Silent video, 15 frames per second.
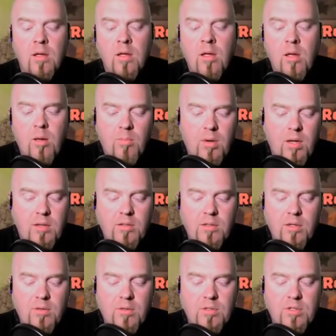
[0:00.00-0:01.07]
But, you know,
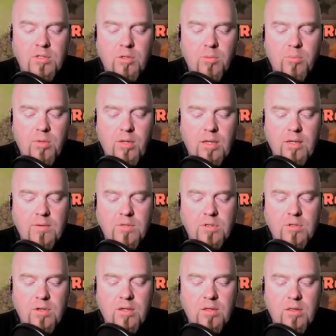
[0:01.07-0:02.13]
there's still plenty of
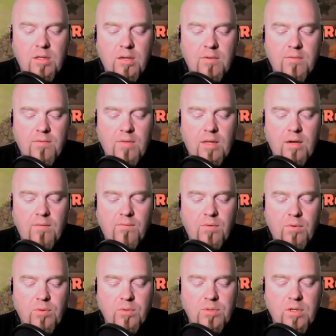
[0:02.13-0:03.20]
strength left. That
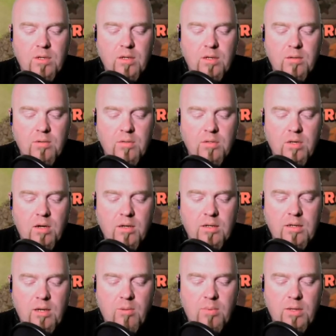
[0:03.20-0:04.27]
inferno's going to get knocked out
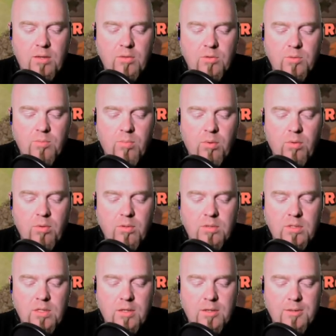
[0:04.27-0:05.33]
by those bowlers
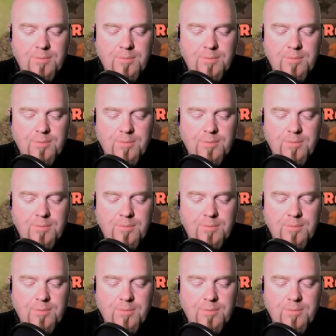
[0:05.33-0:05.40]
there.